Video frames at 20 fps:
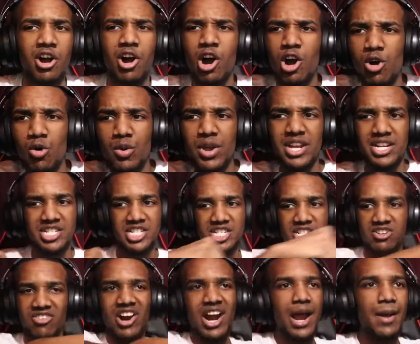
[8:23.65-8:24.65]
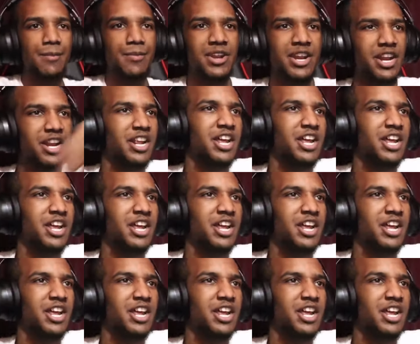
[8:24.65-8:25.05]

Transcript: Oh, we scrapping in